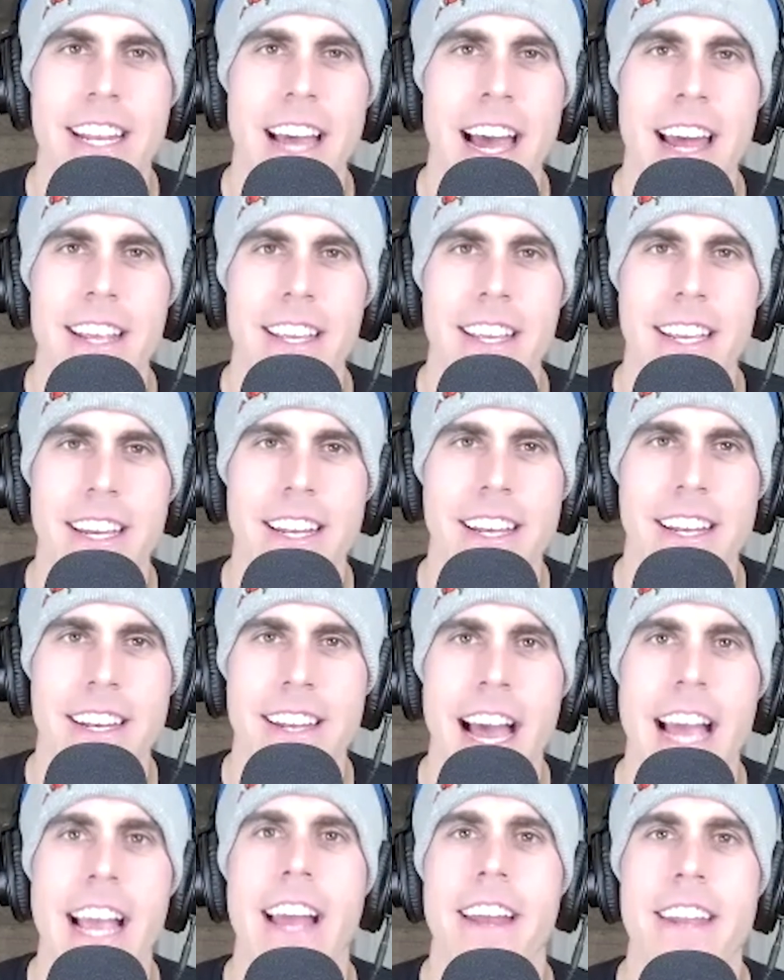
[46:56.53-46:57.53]
I got
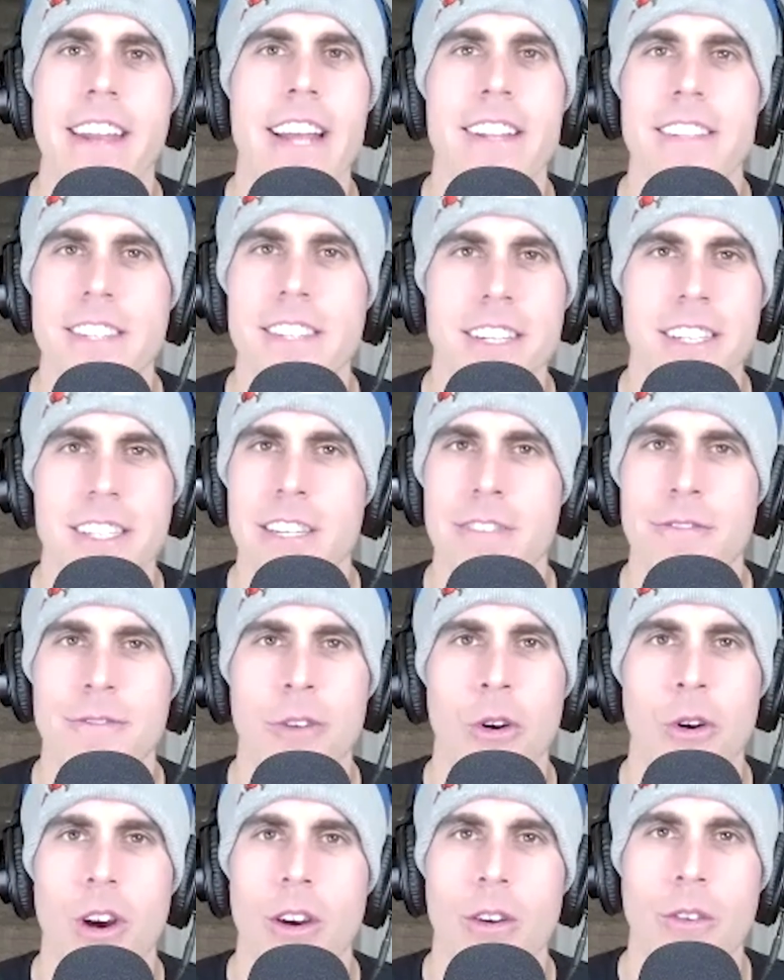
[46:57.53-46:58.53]
an
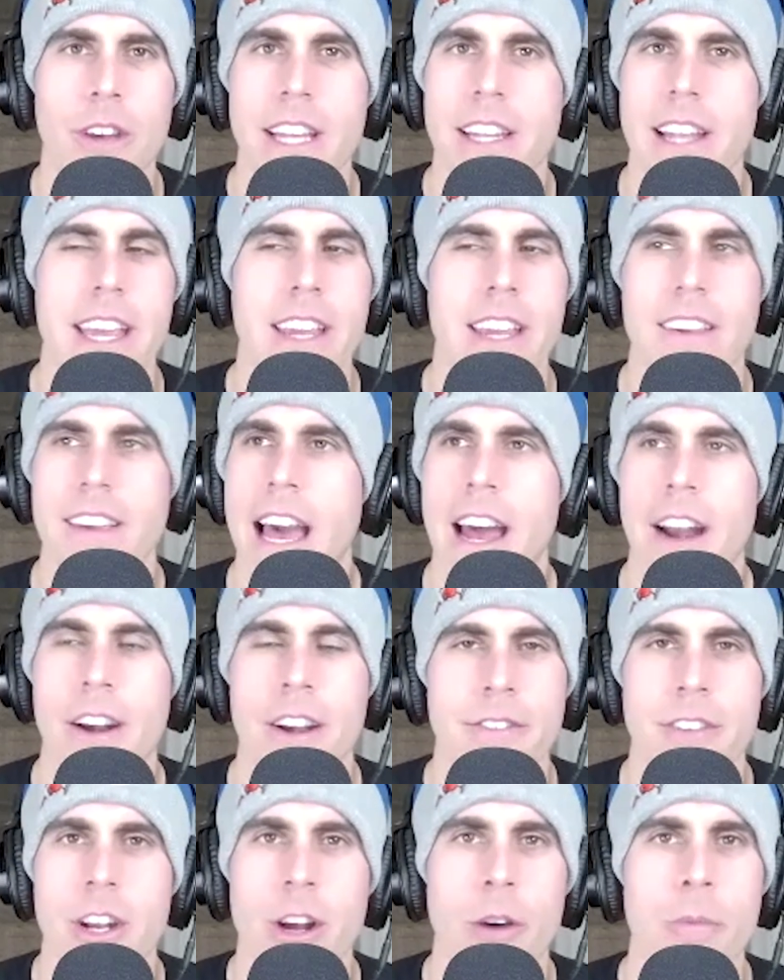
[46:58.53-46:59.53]
N64, like,
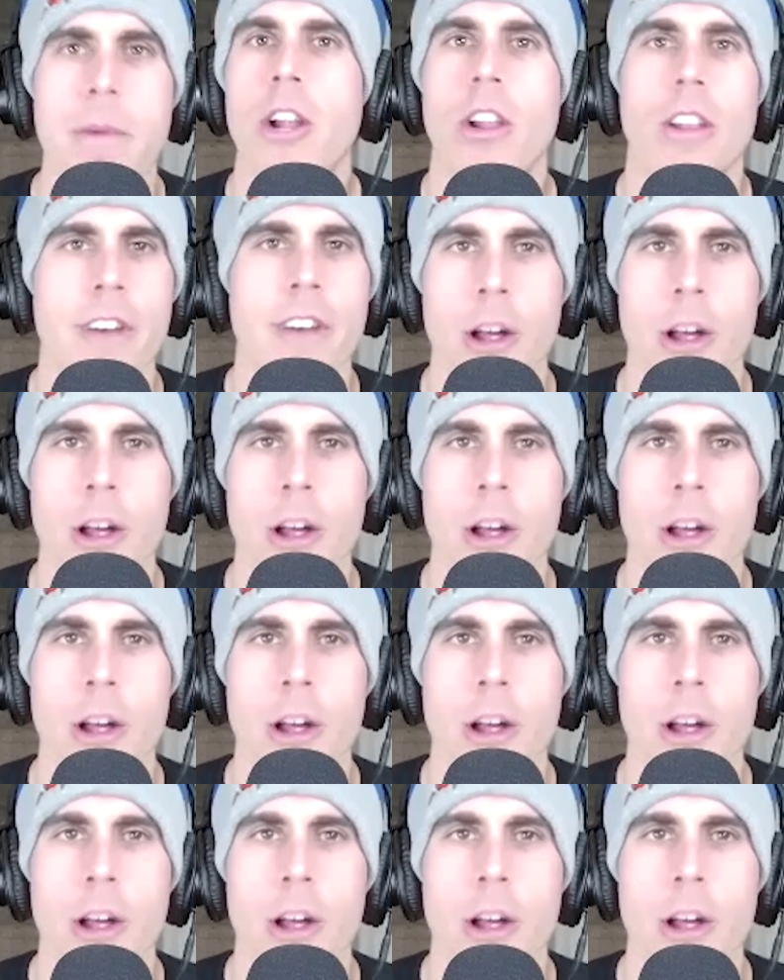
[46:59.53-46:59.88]
I don't even know,